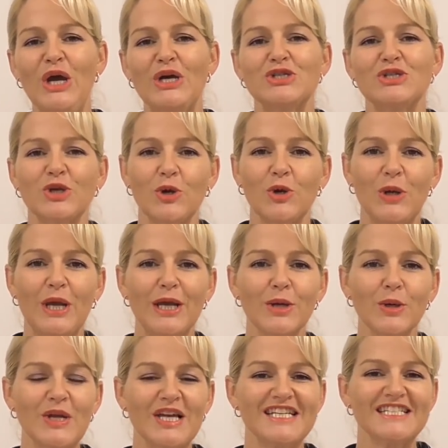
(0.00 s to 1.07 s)
So
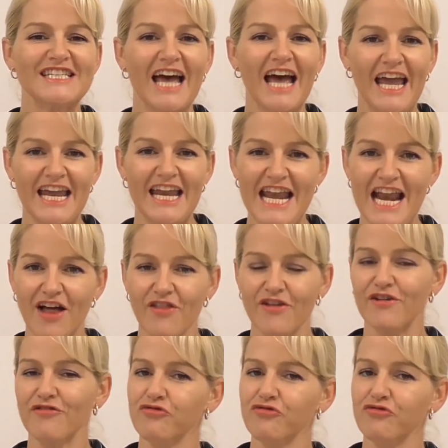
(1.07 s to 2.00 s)
here it is, another